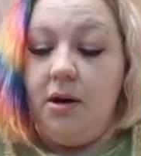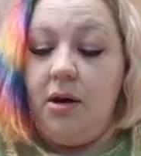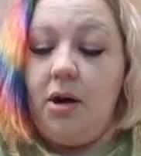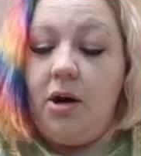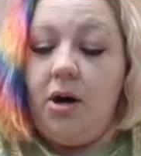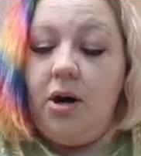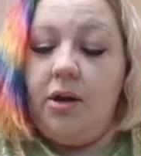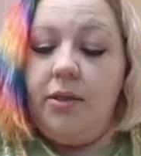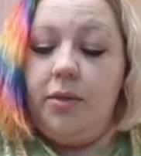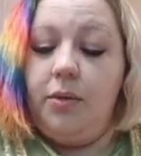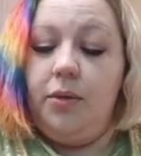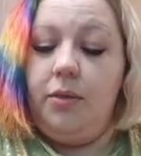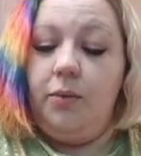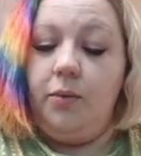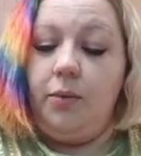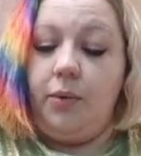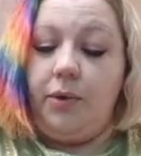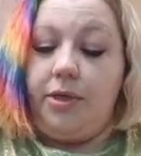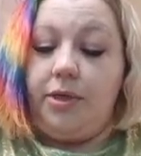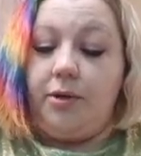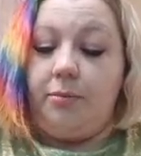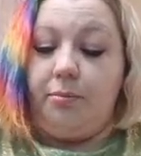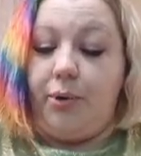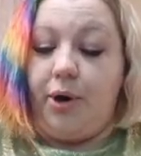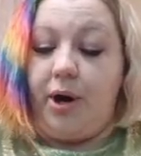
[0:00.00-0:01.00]
on
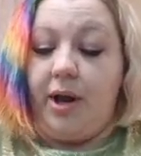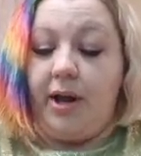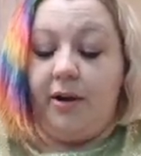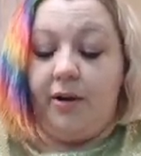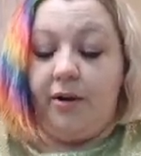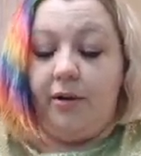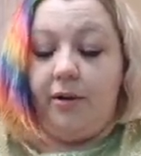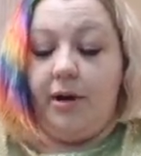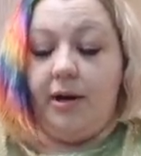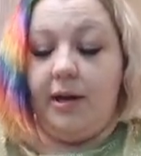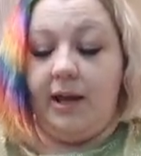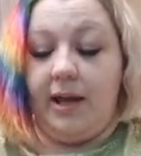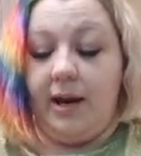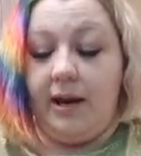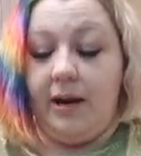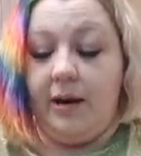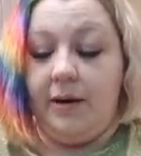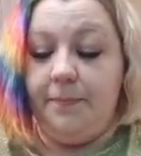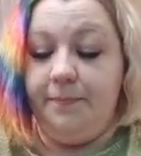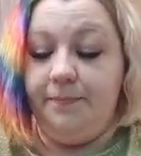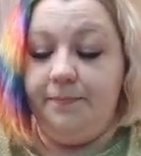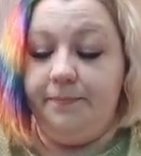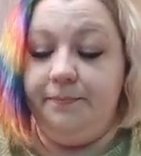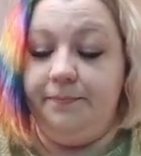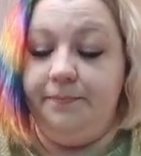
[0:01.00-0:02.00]
with the brayer
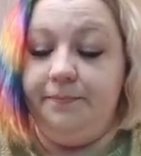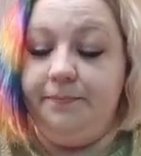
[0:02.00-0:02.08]
again.